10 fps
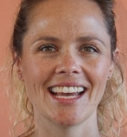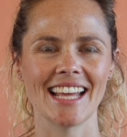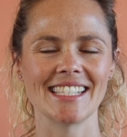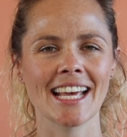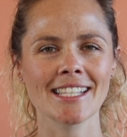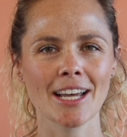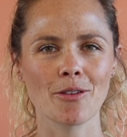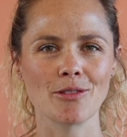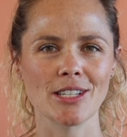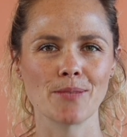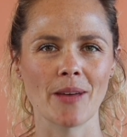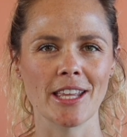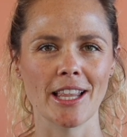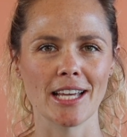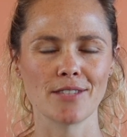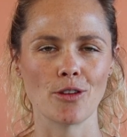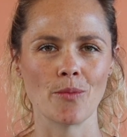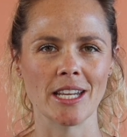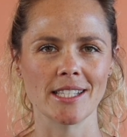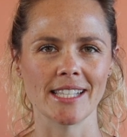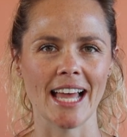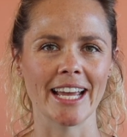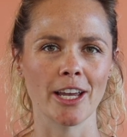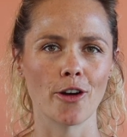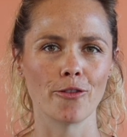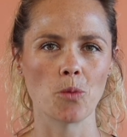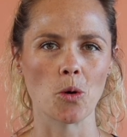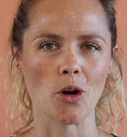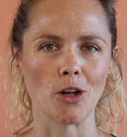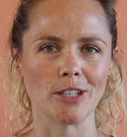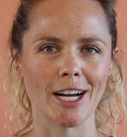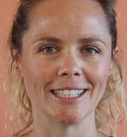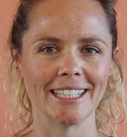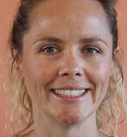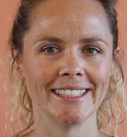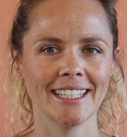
It sounds like we've just spent the last few minutes slagging off poor old Eileen.